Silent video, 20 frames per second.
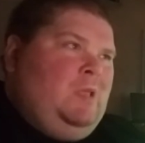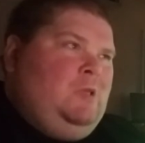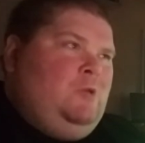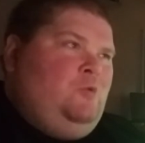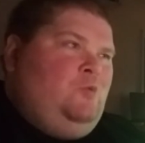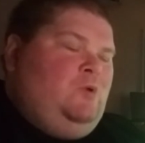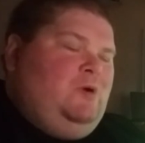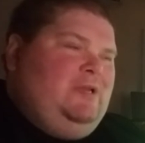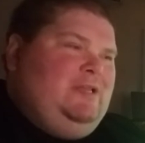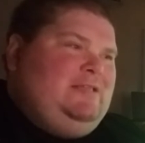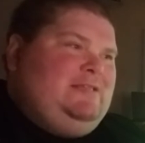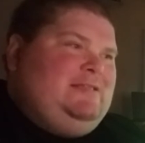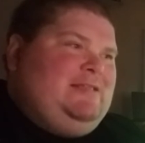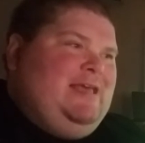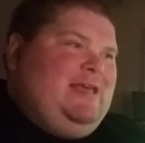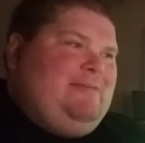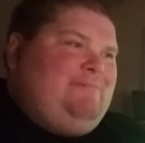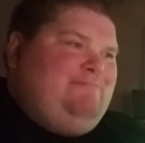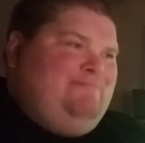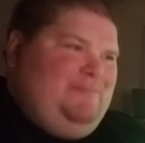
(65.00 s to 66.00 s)
what does
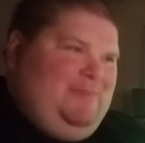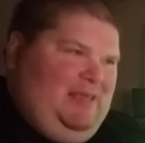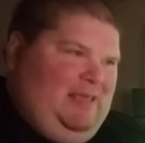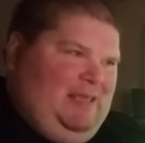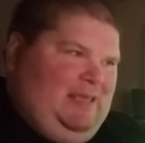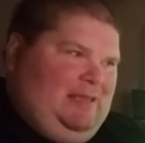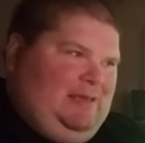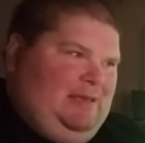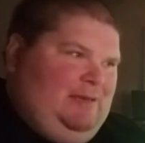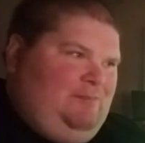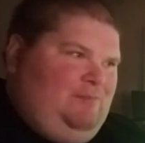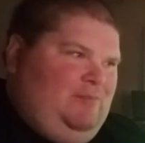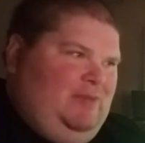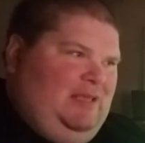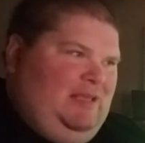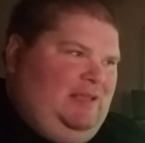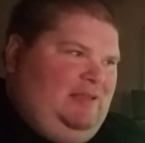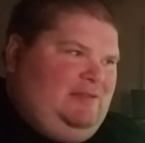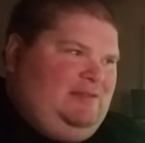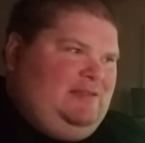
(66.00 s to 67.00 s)
that mean? It
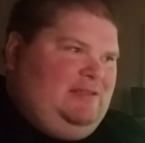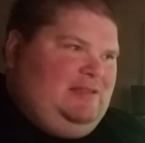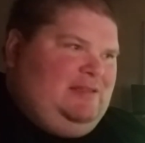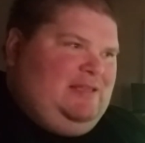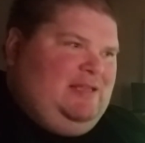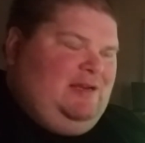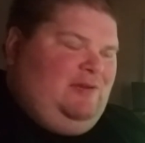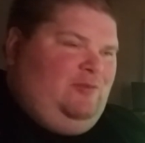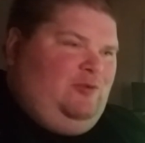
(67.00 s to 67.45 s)
means that there